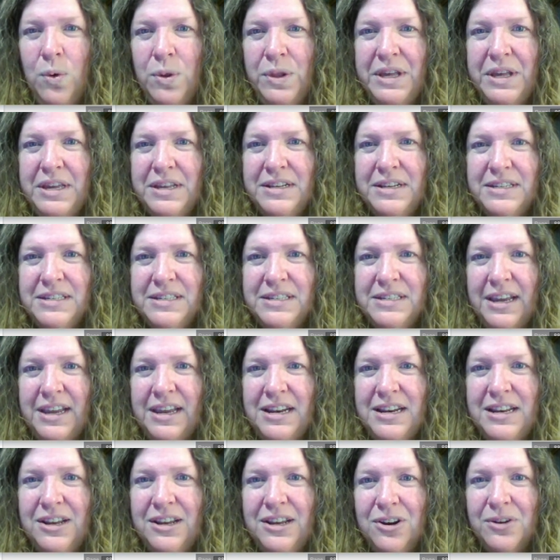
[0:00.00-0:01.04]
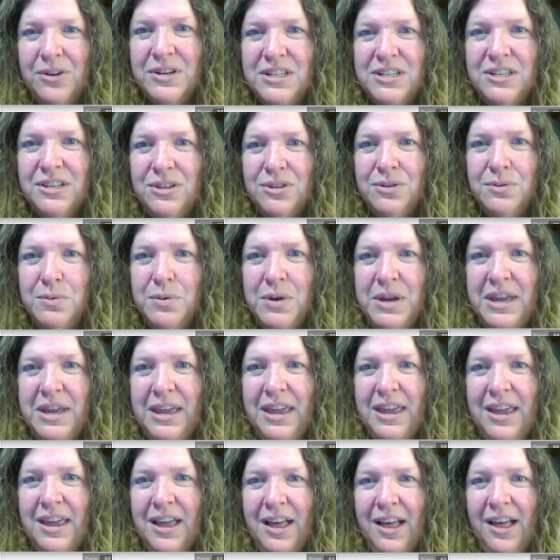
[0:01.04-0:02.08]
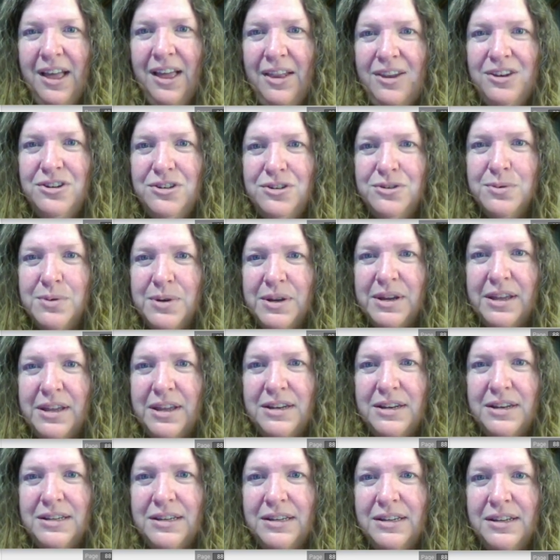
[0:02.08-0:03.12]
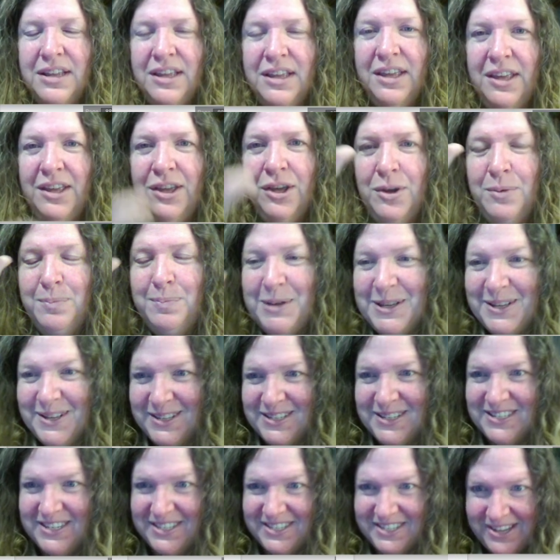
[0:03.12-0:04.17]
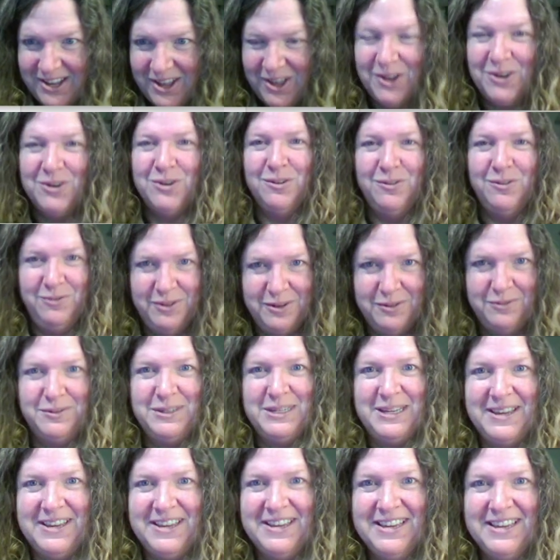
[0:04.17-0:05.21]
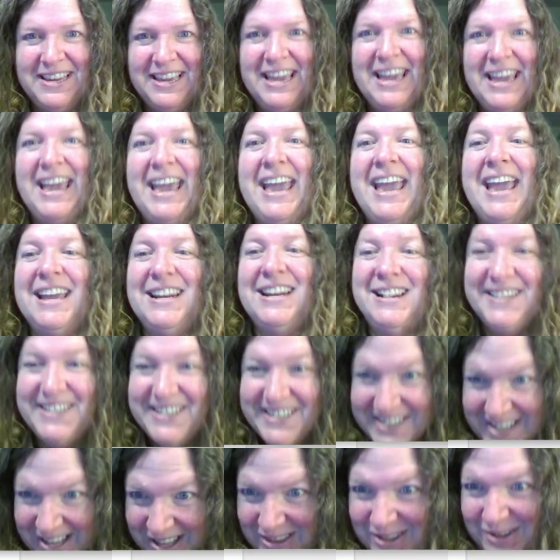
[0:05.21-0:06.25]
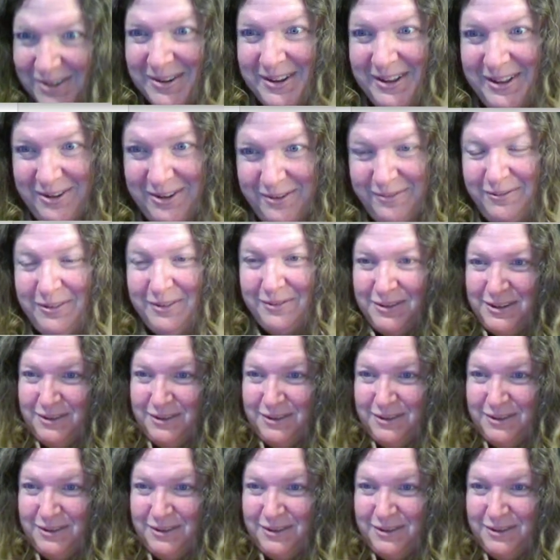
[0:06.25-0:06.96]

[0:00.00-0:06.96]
The whole inside here is 300 because it's 150 and another